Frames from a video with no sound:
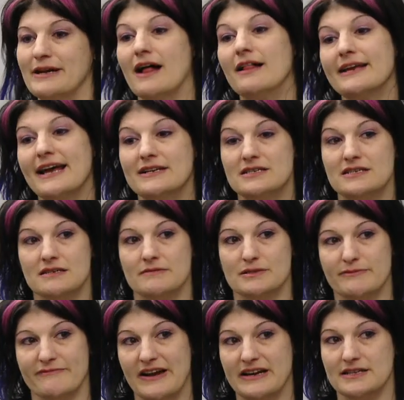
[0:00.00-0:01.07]
And all he had to do was
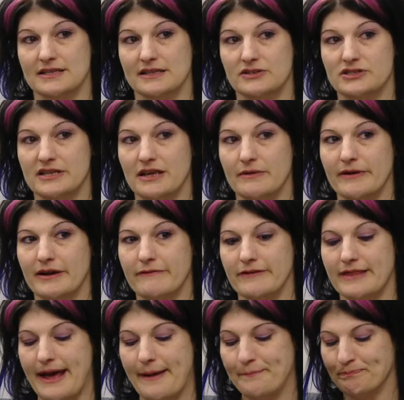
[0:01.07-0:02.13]
provide a solution that worked for
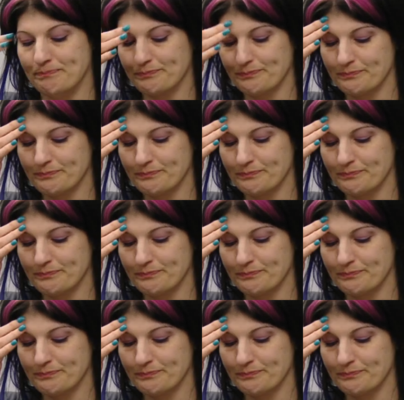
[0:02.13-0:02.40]
them.